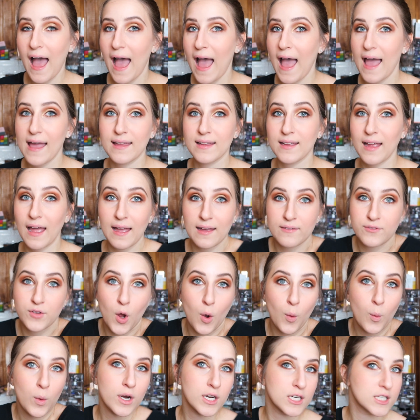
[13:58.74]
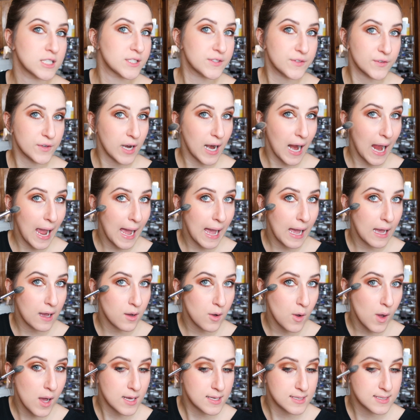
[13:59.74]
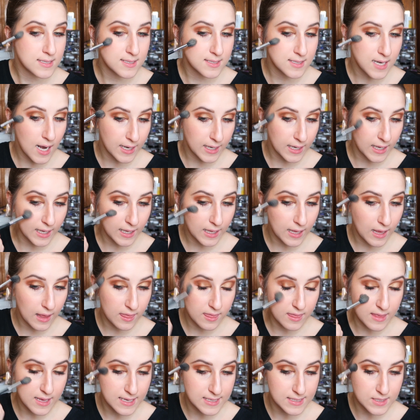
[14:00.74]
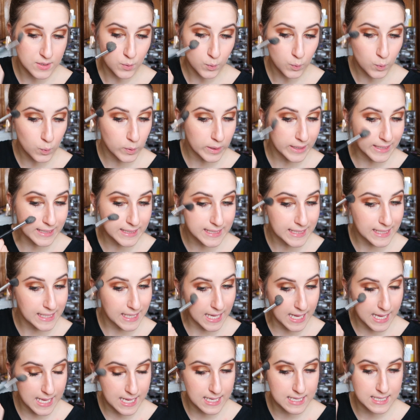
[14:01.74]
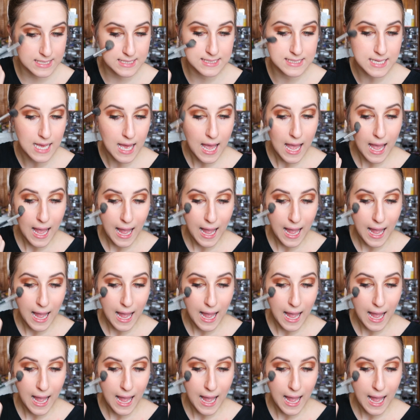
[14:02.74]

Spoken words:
I have no words for how stunning this really is.